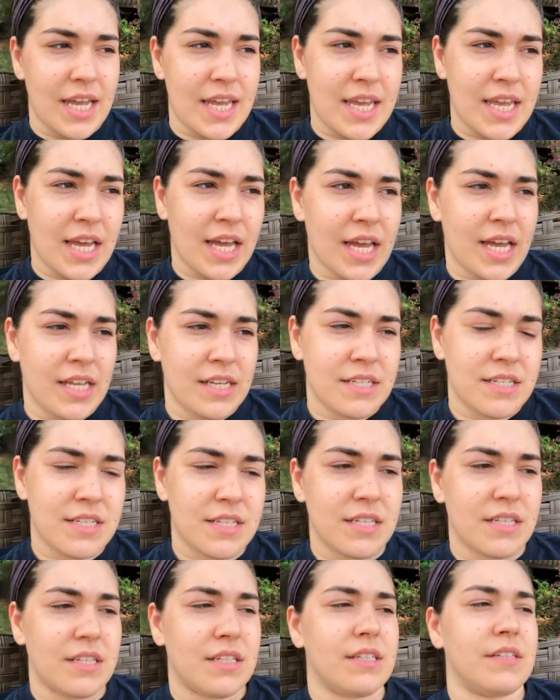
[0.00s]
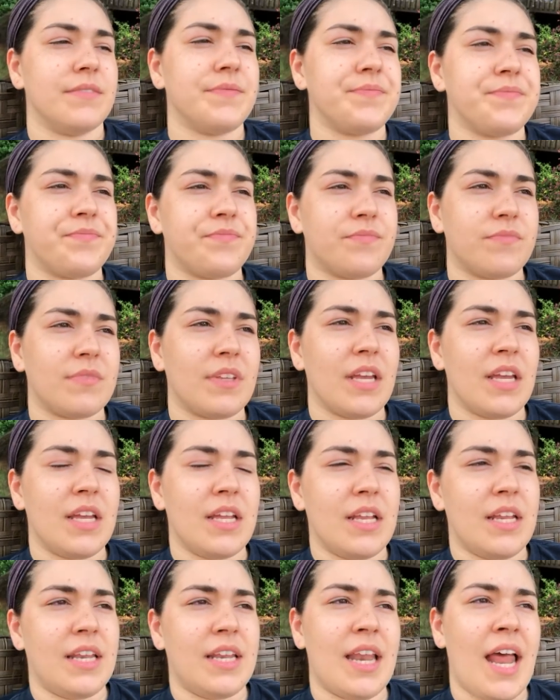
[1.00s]
And
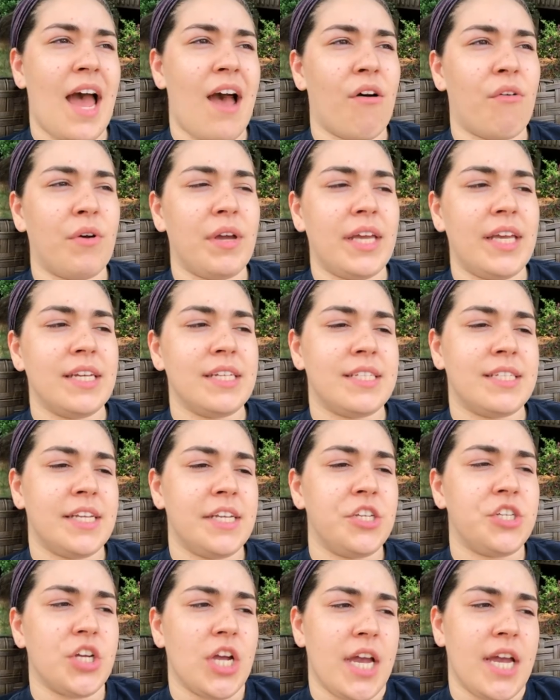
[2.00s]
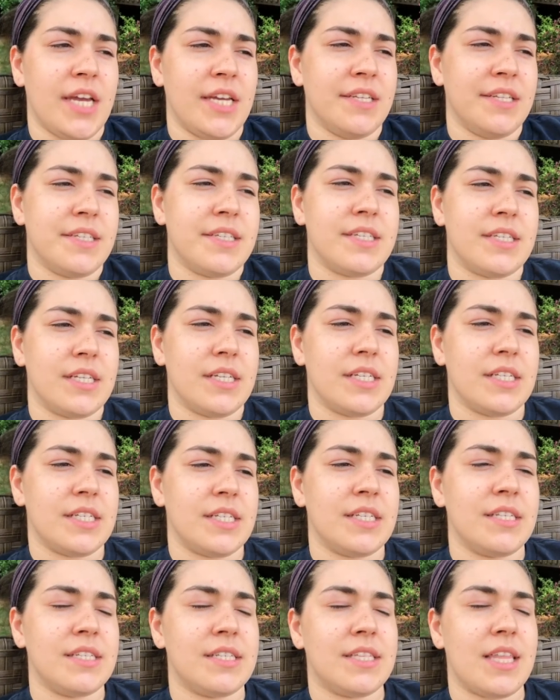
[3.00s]
now E S T Js,
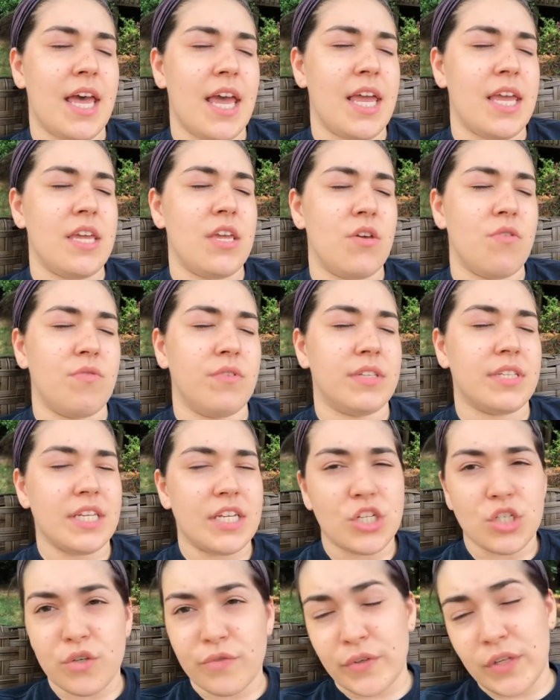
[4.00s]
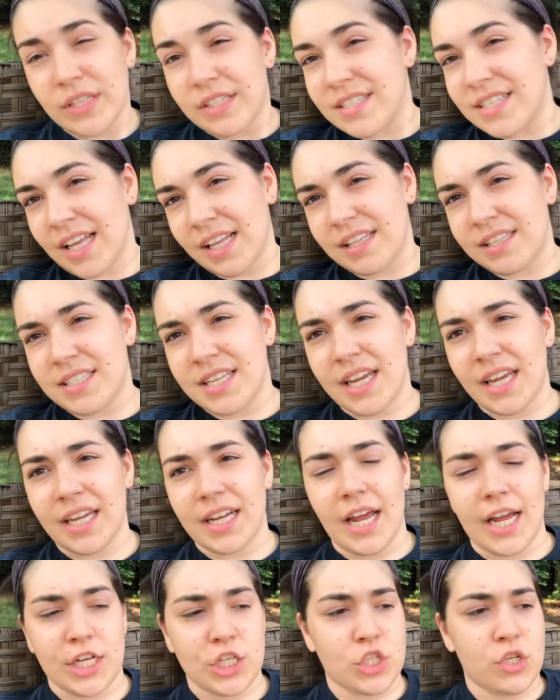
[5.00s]
since they use introverted sensing
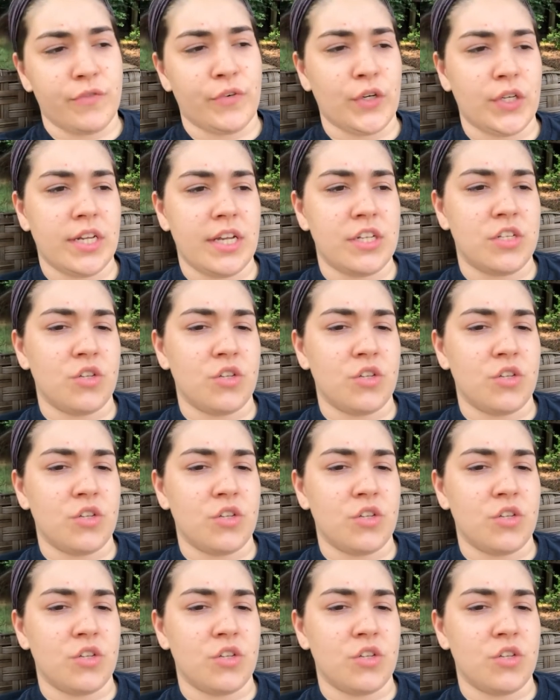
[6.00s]
and extroverted